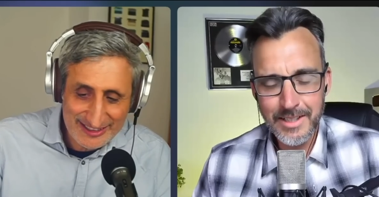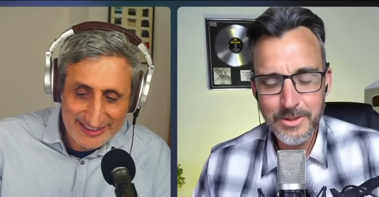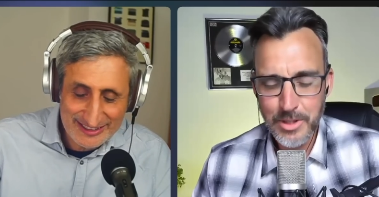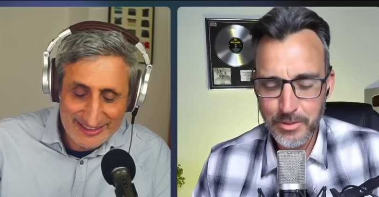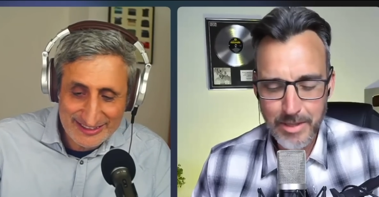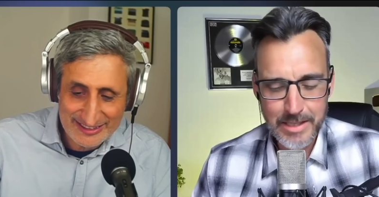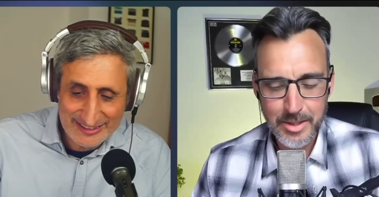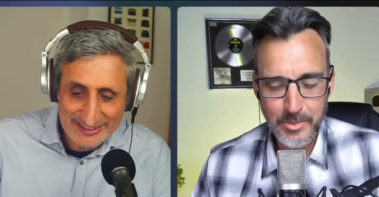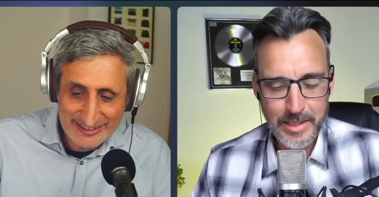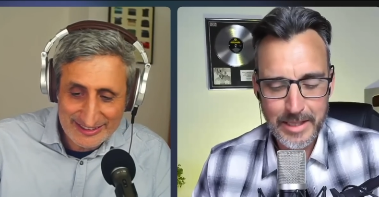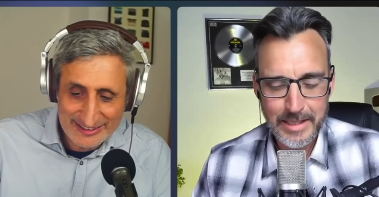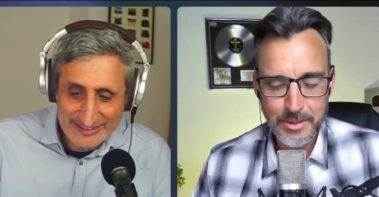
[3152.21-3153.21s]
Speaker 1: I used it right
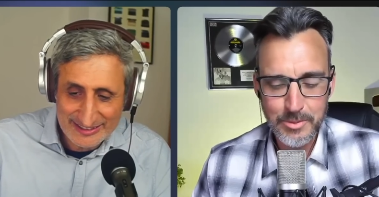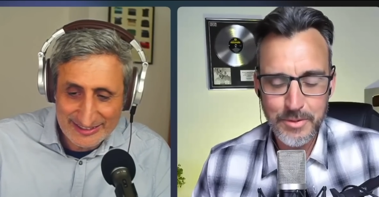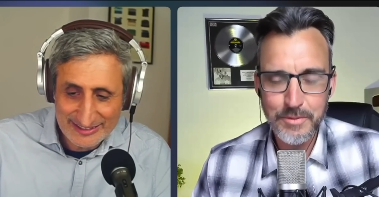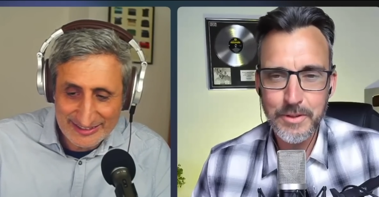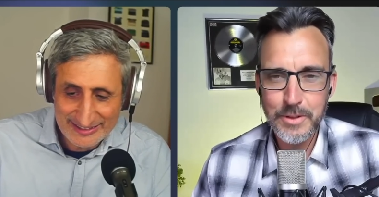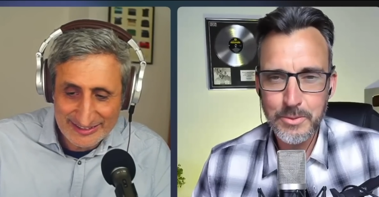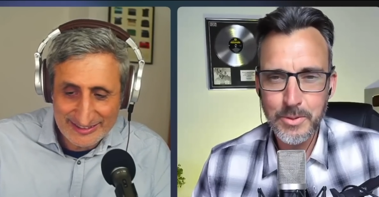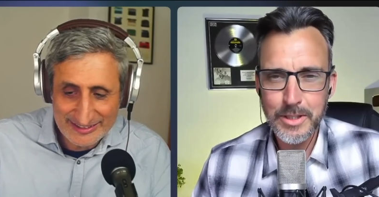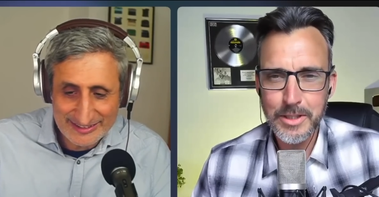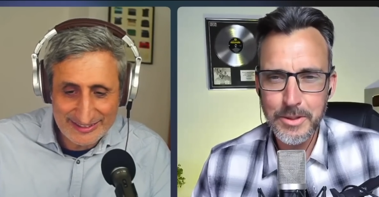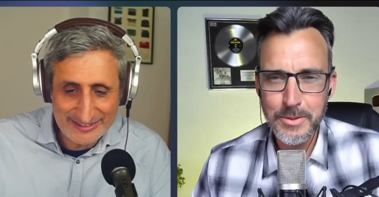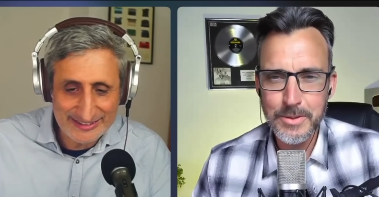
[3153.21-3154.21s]
at the beginning. It was the
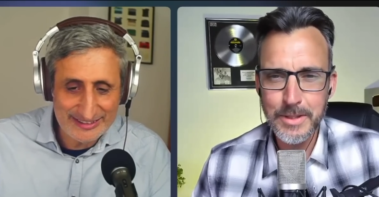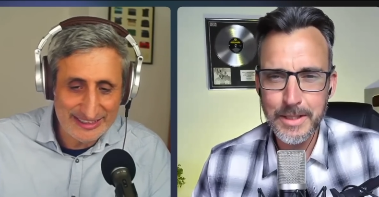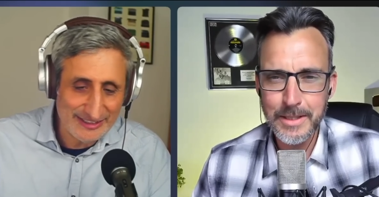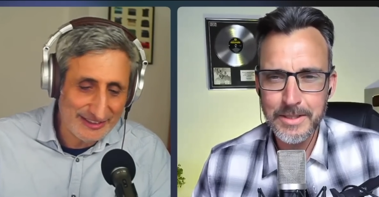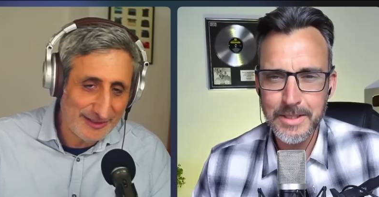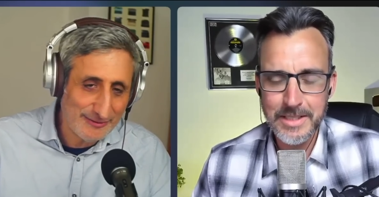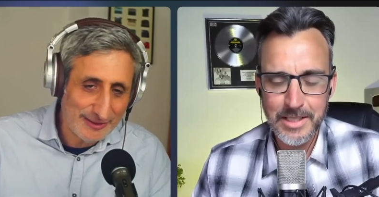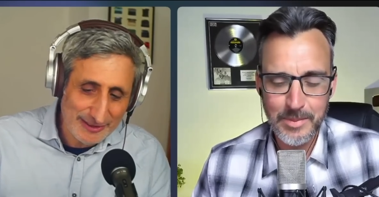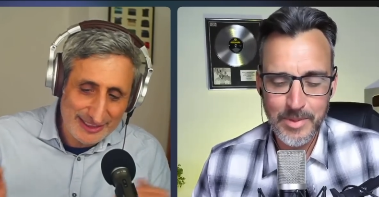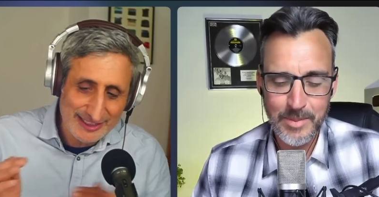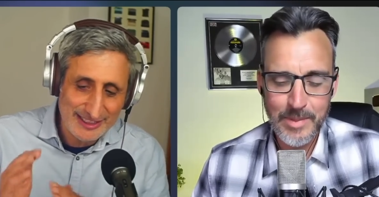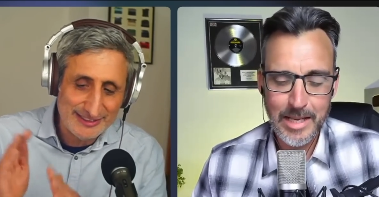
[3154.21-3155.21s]
first one I used. Okay, yeah, because well, I
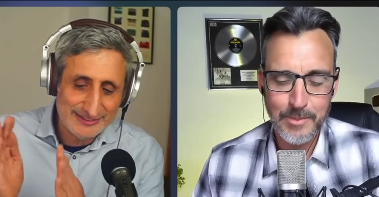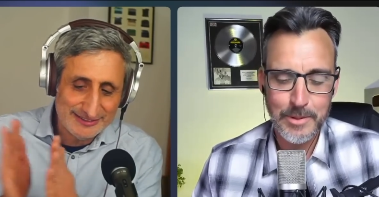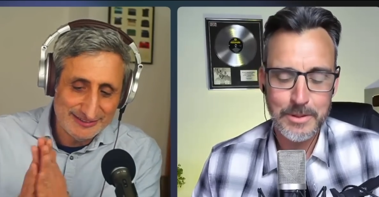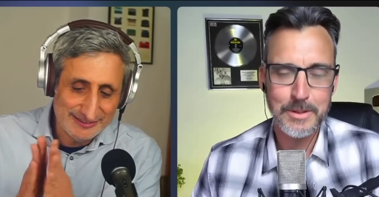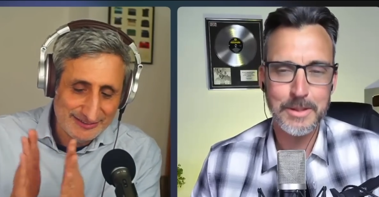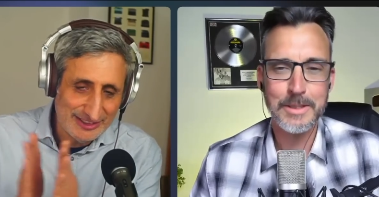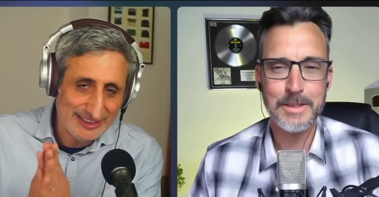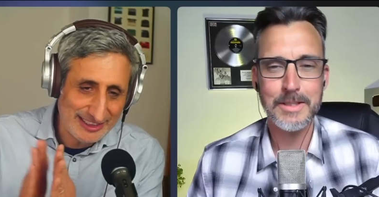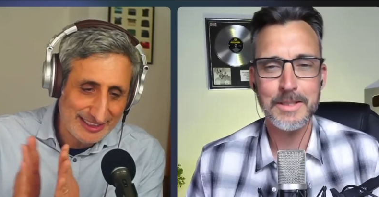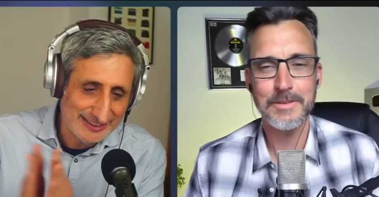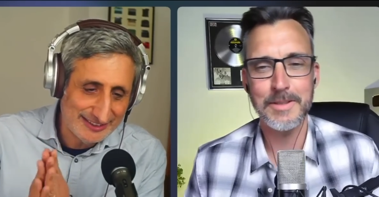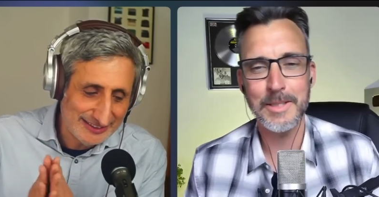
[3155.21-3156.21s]
said I'm, I'm hapless well, at
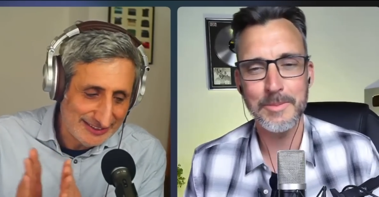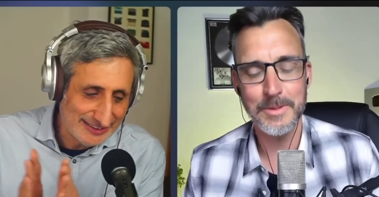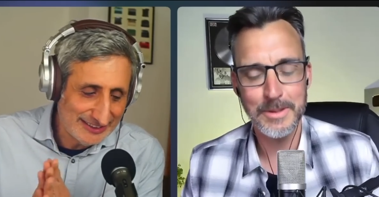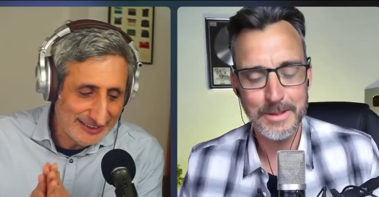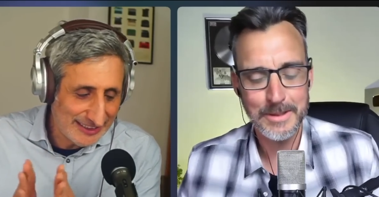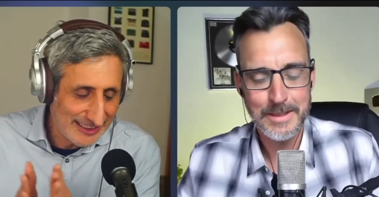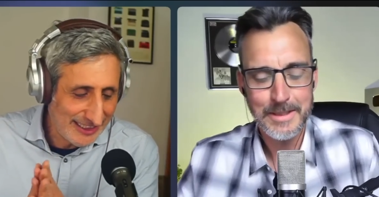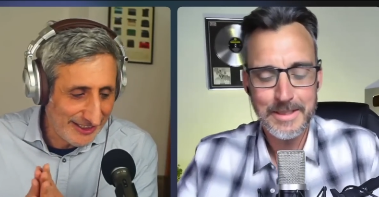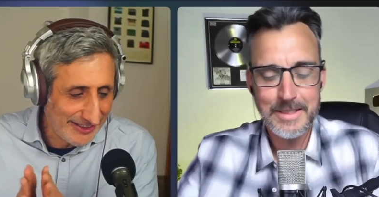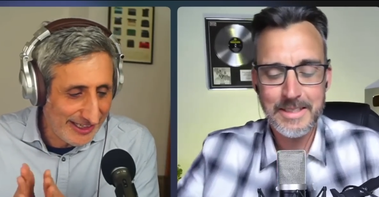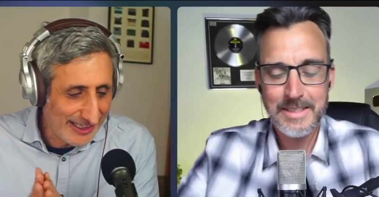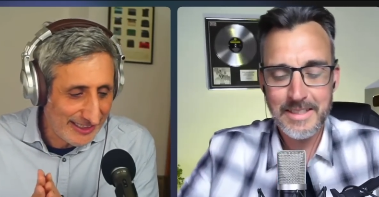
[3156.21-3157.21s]
these kind of games. Yeah.
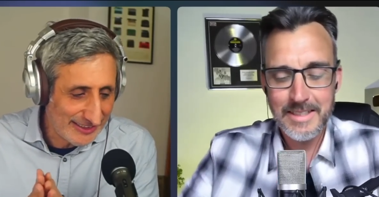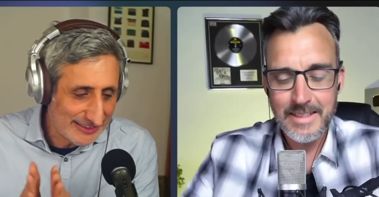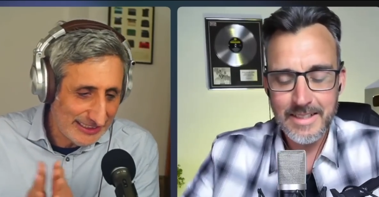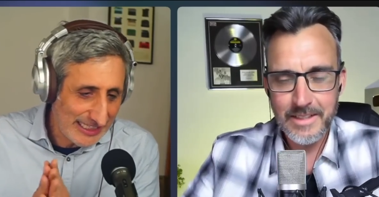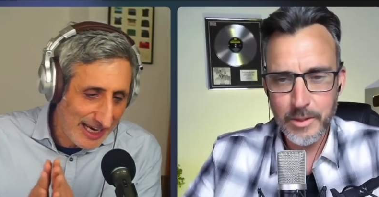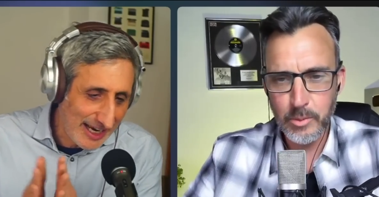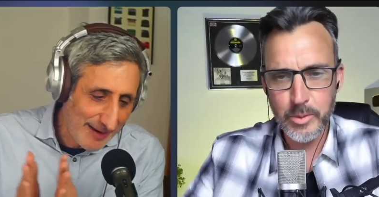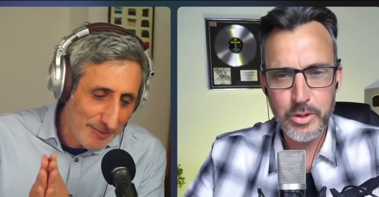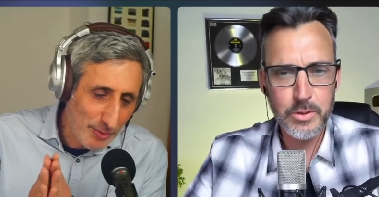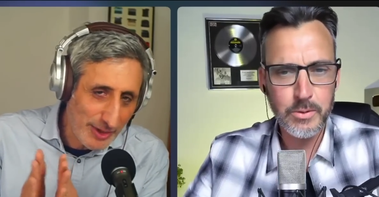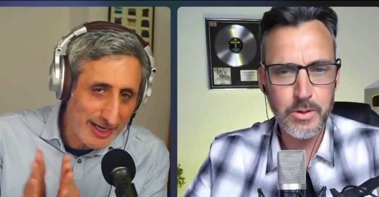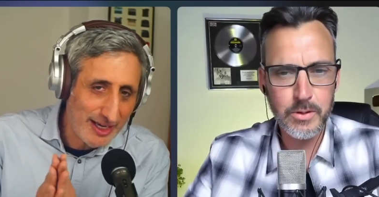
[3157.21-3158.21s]
Okay. I, I think
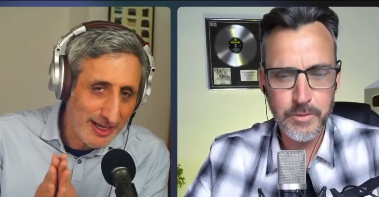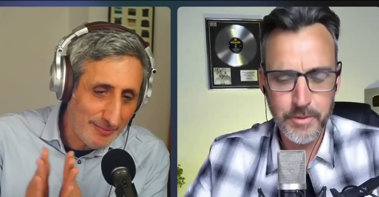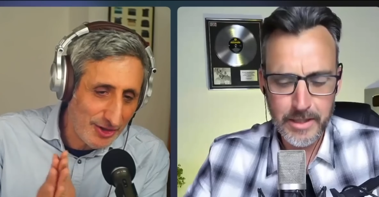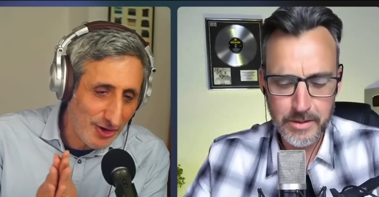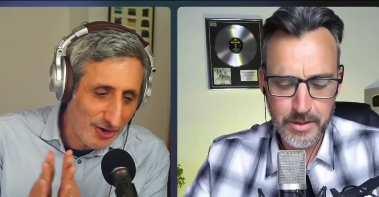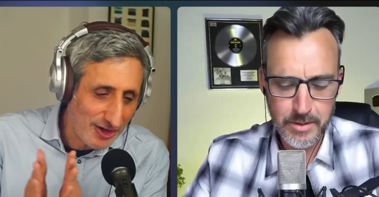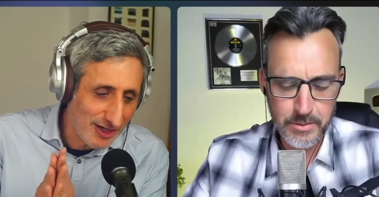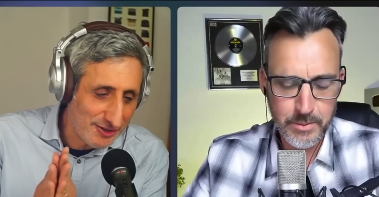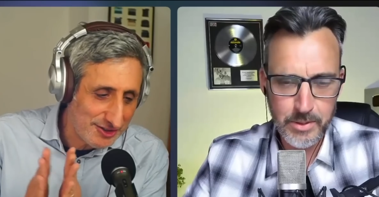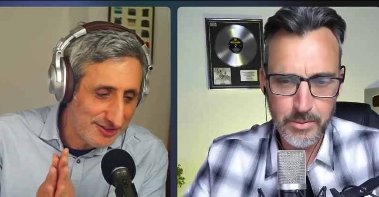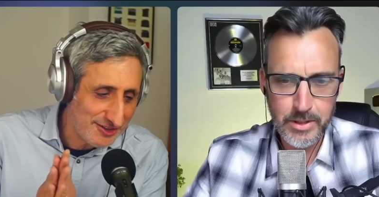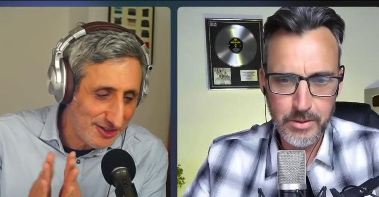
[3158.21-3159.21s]
we were winner, too good for
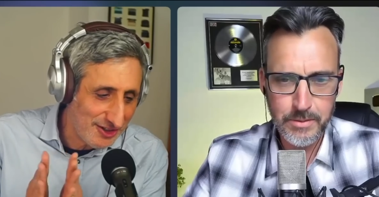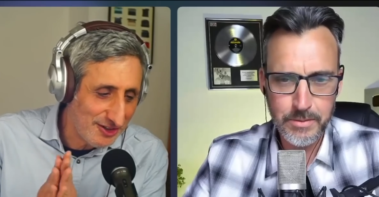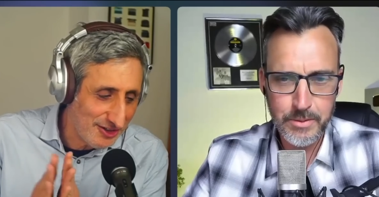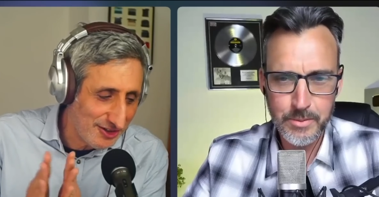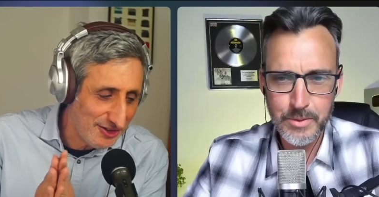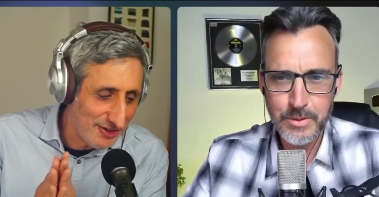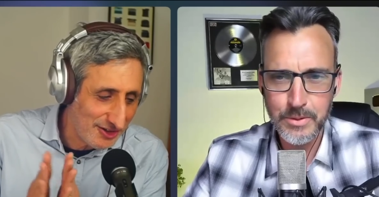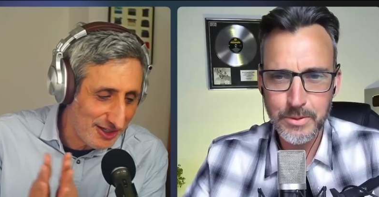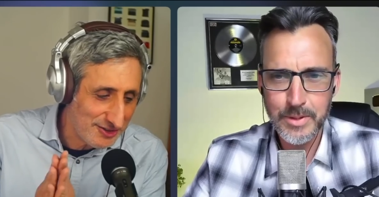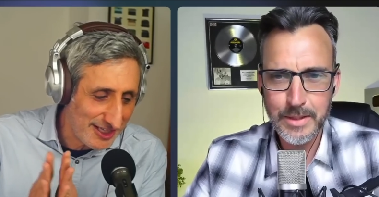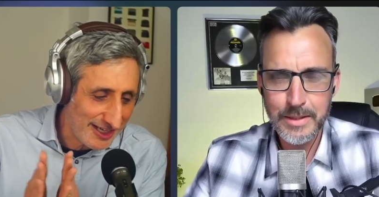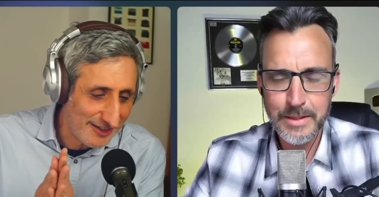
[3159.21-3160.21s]
ourselves. We, we got through them
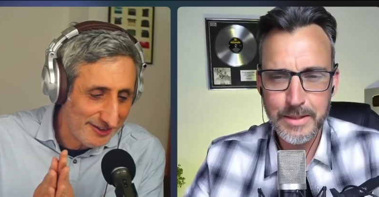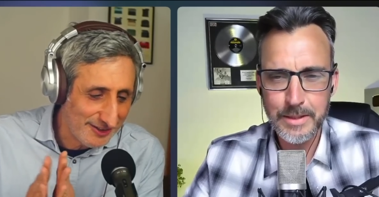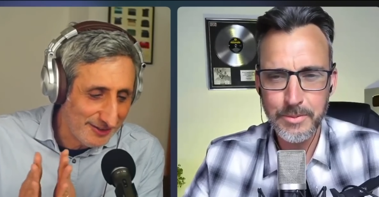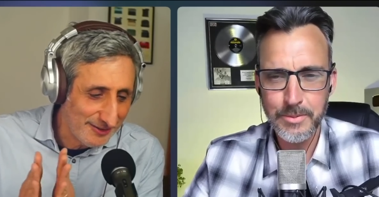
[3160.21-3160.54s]
too quickly, and